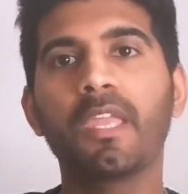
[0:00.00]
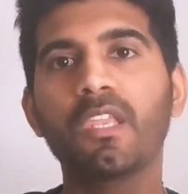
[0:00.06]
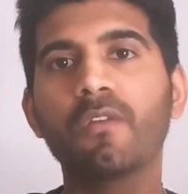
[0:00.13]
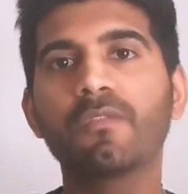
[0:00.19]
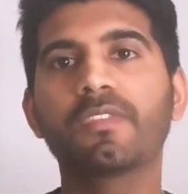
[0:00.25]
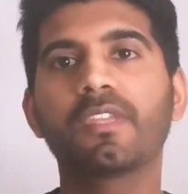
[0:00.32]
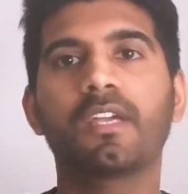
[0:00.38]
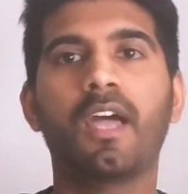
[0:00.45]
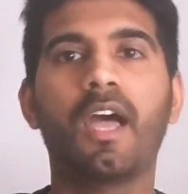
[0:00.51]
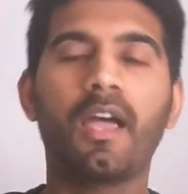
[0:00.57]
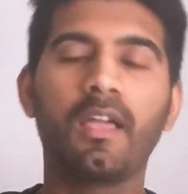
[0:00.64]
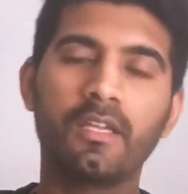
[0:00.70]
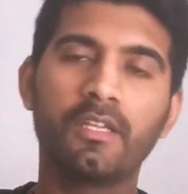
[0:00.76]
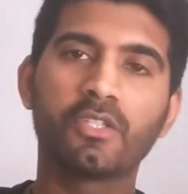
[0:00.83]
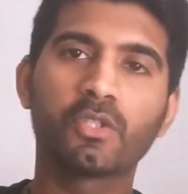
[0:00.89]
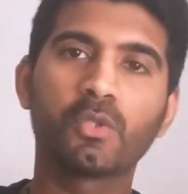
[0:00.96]
many of the
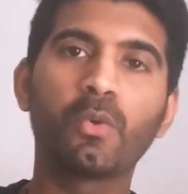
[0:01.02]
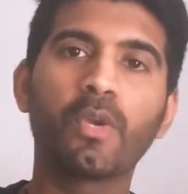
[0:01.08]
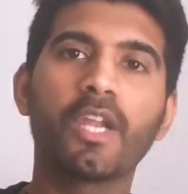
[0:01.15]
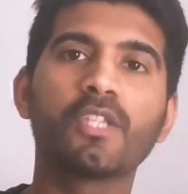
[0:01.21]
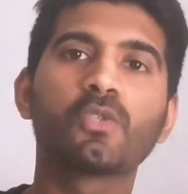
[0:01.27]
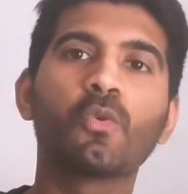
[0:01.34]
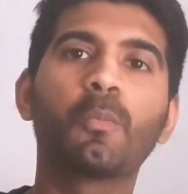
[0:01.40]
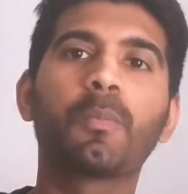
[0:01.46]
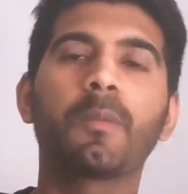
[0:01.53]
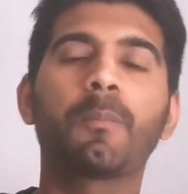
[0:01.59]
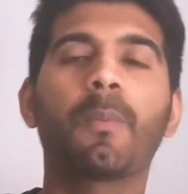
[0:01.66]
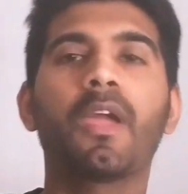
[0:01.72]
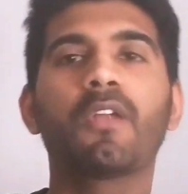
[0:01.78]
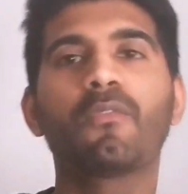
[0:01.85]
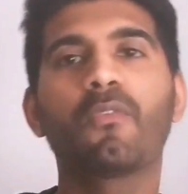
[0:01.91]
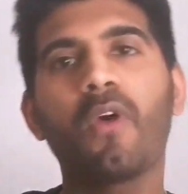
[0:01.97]
students who
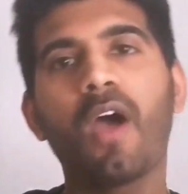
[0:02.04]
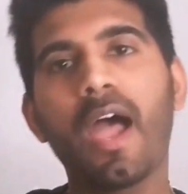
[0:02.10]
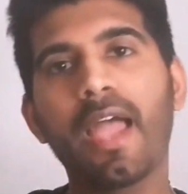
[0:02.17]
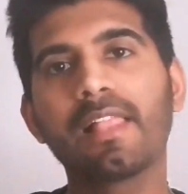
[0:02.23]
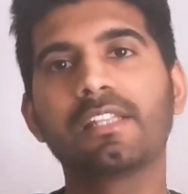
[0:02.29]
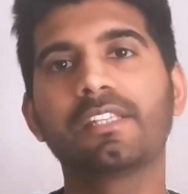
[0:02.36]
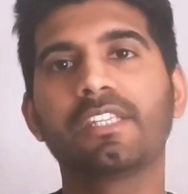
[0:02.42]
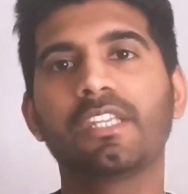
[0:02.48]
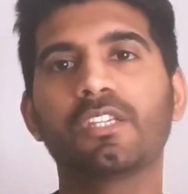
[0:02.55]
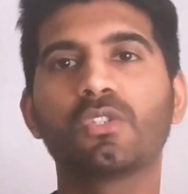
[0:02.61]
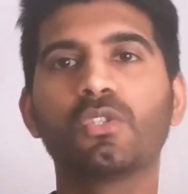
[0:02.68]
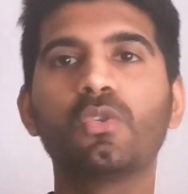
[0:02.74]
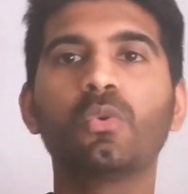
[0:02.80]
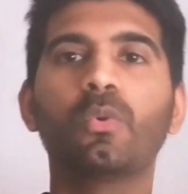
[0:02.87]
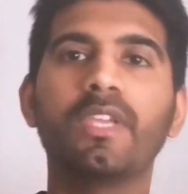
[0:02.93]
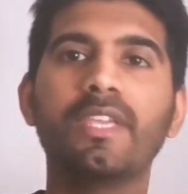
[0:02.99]
prepare for
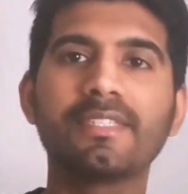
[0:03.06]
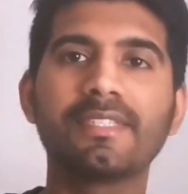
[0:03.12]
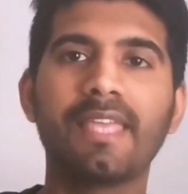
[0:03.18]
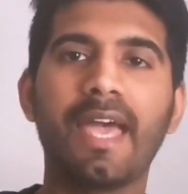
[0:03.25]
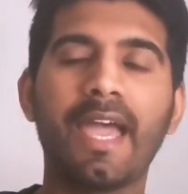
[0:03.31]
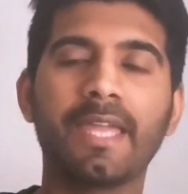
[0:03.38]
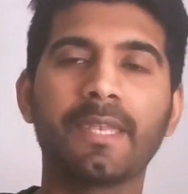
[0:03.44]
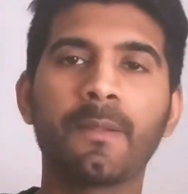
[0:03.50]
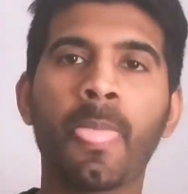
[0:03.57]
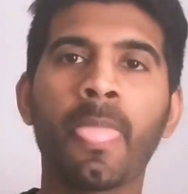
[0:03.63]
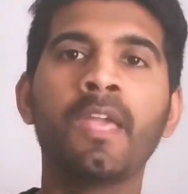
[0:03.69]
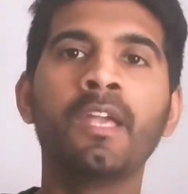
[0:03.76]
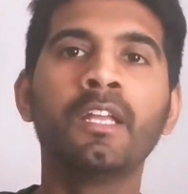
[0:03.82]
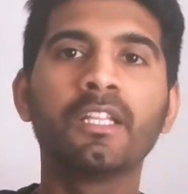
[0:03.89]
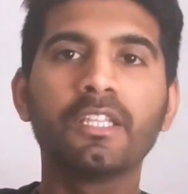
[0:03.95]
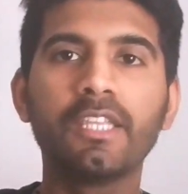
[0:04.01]
IELTS do is that
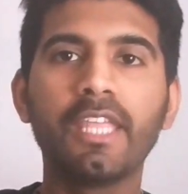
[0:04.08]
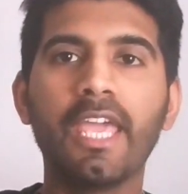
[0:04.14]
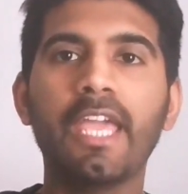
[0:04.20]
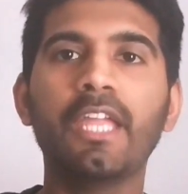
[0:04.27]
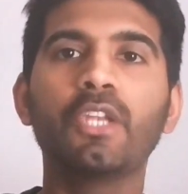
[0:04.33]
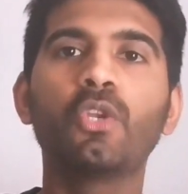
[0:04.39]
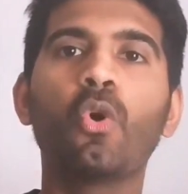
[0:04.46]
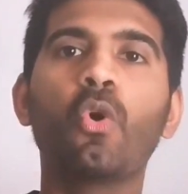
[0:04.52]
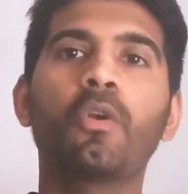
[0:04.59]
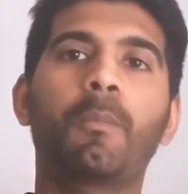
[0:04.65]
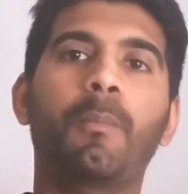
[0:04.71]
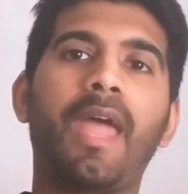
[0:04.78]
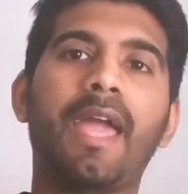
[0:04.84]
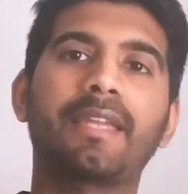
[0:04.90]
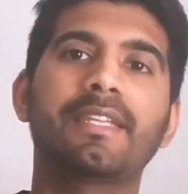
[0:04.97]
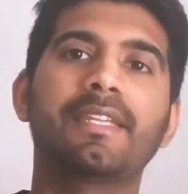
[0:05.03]
they don't
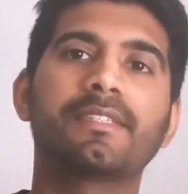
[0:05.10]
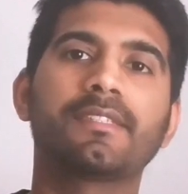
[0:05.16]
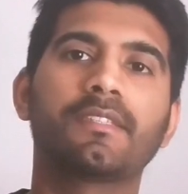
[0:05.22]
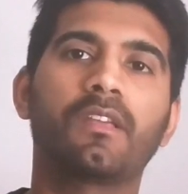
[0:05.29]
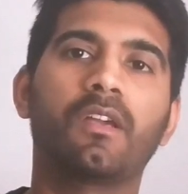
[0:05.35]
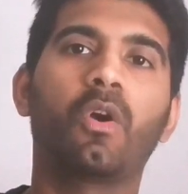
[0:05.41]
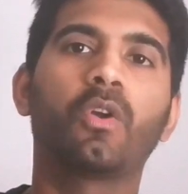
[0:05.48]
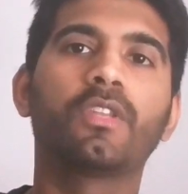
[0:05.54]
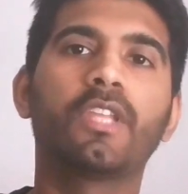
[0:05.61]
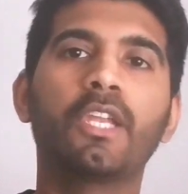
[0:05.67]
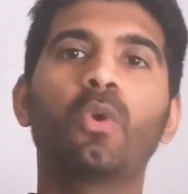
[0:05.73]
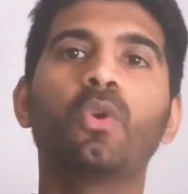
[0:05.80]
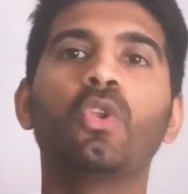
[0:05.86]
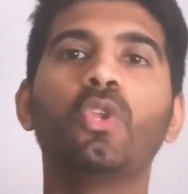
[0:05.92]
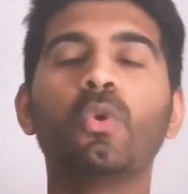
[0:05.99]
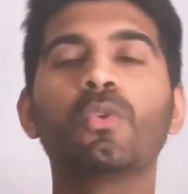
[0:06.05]
practice or they
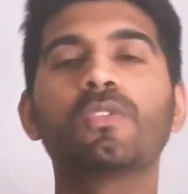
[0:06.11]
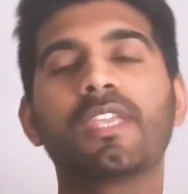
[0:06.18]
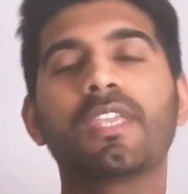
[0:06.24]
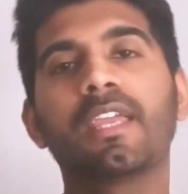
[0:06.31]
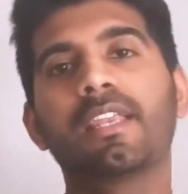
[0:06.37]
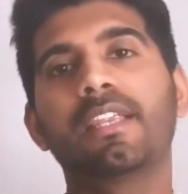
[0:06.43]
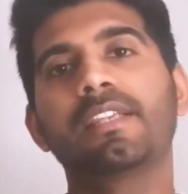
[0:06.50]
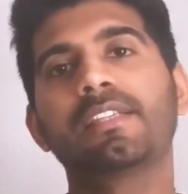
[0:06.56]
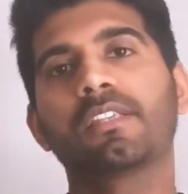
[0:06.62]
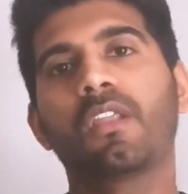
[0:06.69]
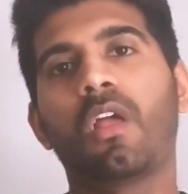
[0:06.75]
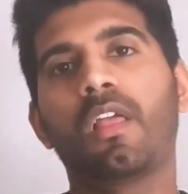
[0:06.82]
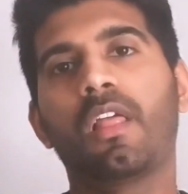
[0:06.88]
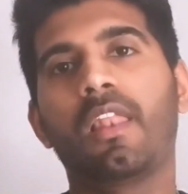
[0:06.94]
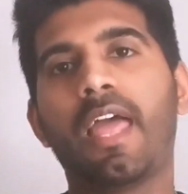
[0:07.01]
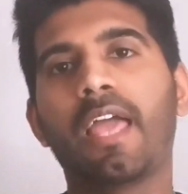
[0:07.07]
don't use English
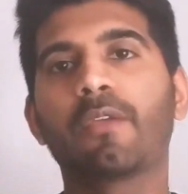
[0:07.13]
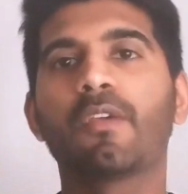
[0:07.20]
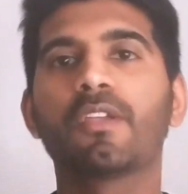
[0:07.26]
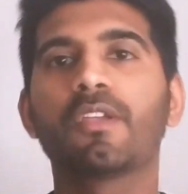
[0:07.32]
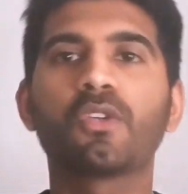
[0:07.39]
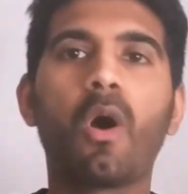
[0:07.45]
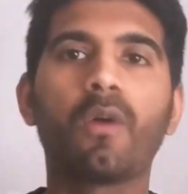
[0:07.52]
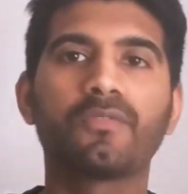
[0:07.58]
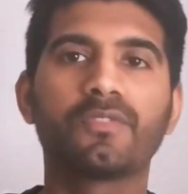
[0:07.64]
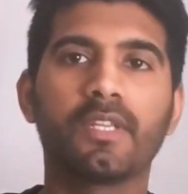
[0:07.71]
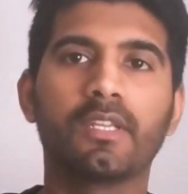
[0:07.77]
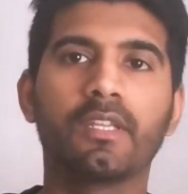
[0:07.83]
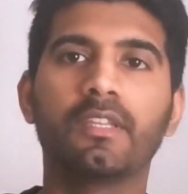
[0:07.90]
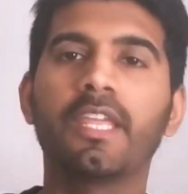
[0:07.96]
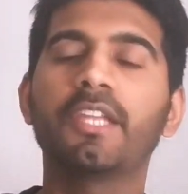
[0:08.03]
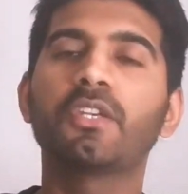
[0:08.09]
language
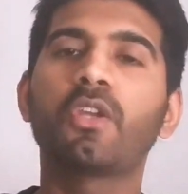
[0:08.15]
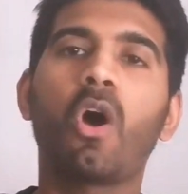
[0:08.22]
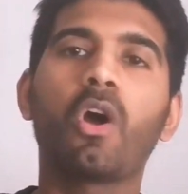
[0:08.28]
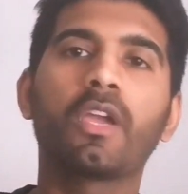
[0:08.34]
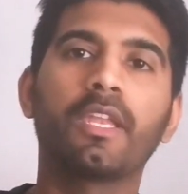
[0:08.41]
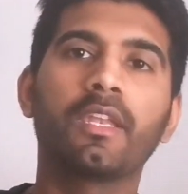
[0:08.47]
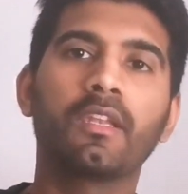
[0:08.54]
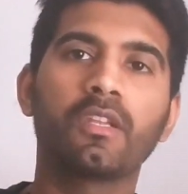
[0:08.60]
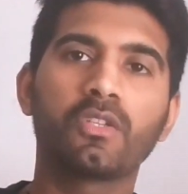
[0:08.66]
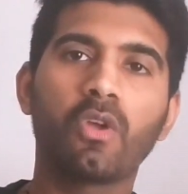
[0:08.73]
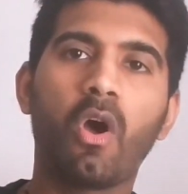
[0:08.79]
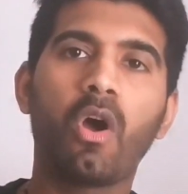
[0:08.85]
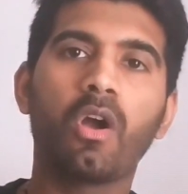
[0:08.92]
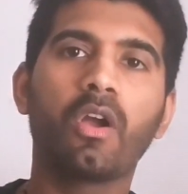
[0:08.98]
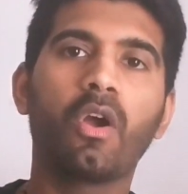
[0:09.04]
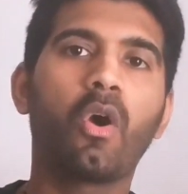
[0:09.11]
often. They
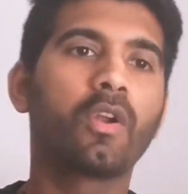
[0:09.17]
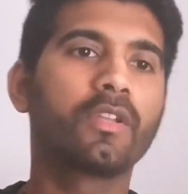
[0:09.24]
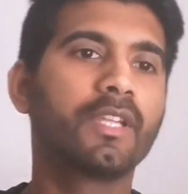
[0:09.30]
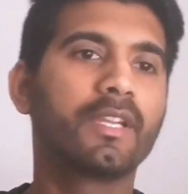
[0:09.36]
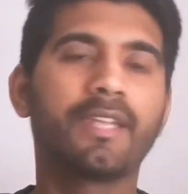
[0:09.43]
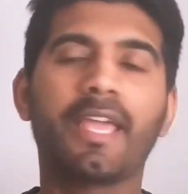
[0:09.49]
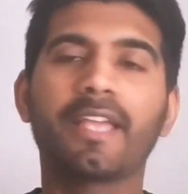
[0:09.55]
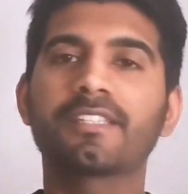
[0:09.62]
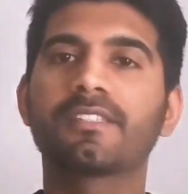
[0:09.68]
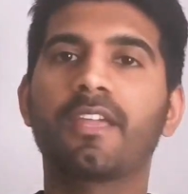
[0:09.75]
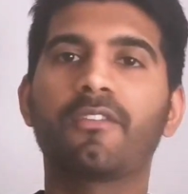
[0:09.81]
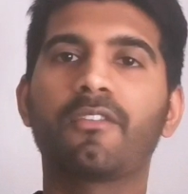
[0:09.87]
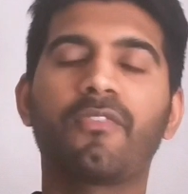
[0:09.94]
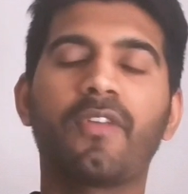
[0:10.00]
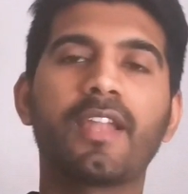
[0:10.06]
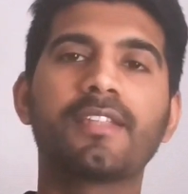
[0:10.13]
talk or they text
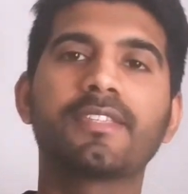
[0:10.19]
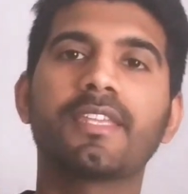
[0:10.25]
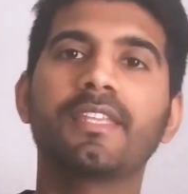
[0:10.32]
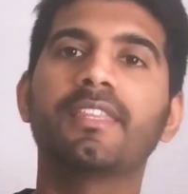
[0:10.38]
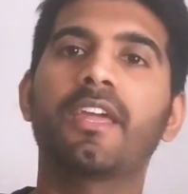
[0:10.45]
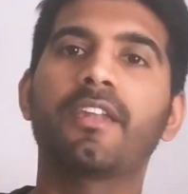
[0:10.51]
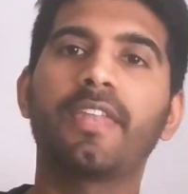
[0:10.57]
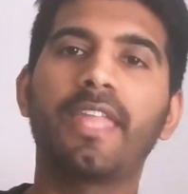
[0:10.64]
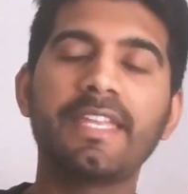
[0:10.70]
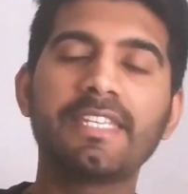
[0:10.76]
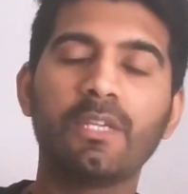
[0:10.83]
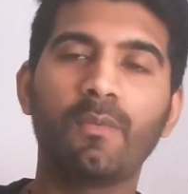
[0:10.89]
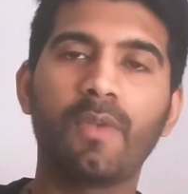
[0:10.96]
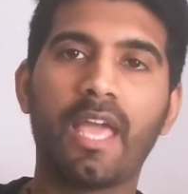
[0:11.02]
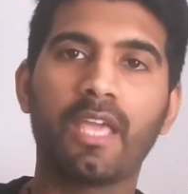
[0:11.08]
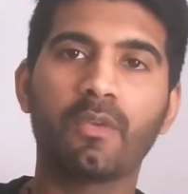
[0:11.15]
their friends in their
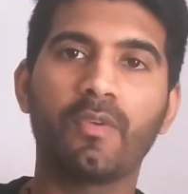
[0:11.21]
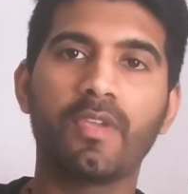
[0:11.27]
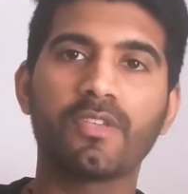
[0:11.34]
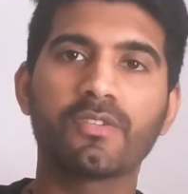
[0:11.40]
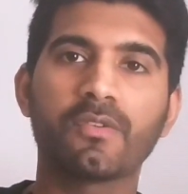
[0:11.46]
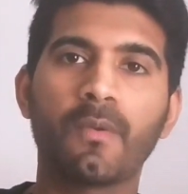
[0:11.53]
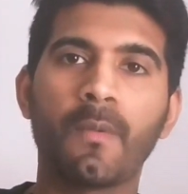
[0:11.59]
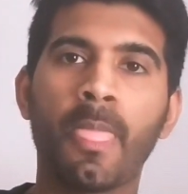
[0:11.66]
native language.